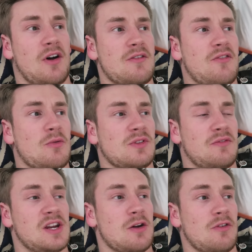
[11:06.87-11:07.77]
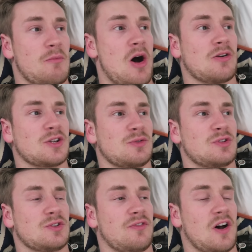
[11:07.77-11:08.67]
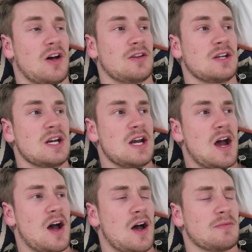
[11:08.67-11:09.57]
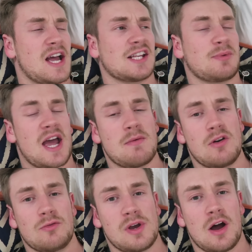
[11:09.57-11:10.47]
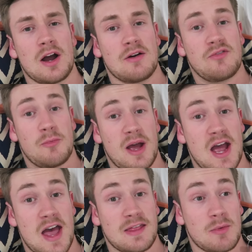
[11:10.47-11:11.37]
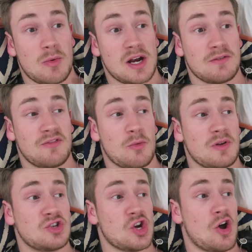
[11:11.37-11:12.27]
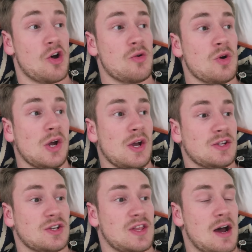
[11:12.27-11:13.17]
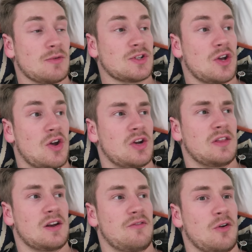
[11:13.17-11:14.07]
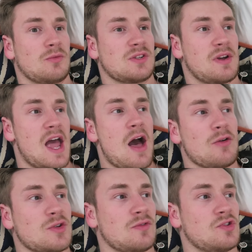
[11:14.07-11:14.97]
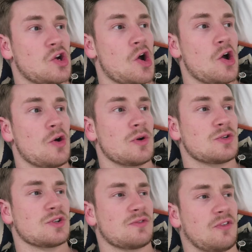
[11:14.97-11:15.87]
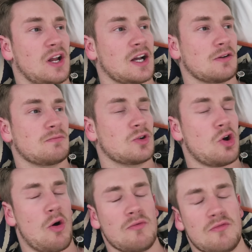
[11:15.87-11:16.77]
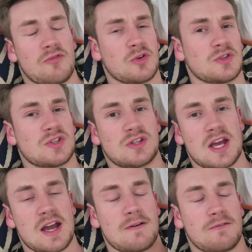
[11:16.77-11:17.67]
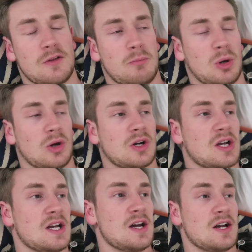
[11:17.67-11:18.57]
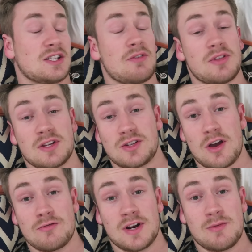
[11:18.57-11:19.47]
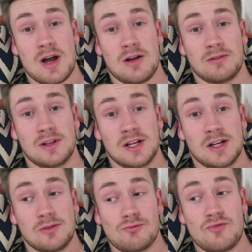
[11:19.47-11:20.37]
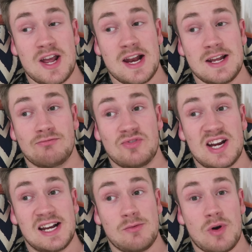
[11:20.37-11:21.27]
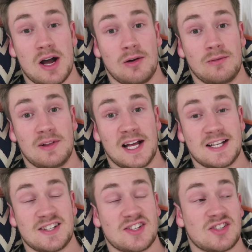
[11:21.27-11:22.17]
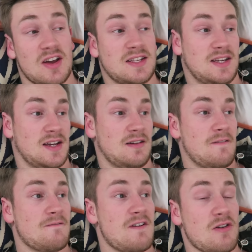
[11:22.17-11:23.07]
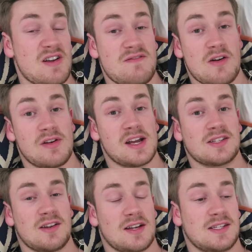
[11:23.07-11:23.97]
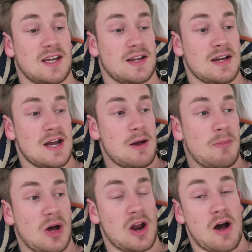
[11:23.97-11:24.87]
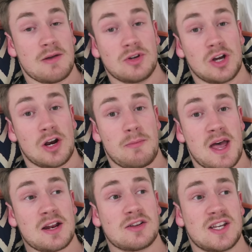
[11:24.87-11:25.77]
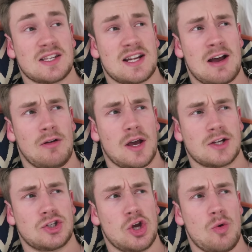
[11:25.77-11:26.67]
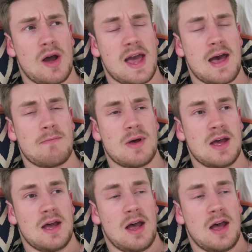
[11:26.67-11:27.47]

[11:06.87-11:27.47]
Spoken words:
I filmed a video with Marcus, which was fun. Casper came over, we hung out for a bit, and then we went and filmed with Joe, so that was good. And then I filmed something else with Joe, which was for like a conference thing for the book. So everything's going really well. Really well, and it's exciting, very exciting. But I'm gonna go to bed because it's now like 2 a.m.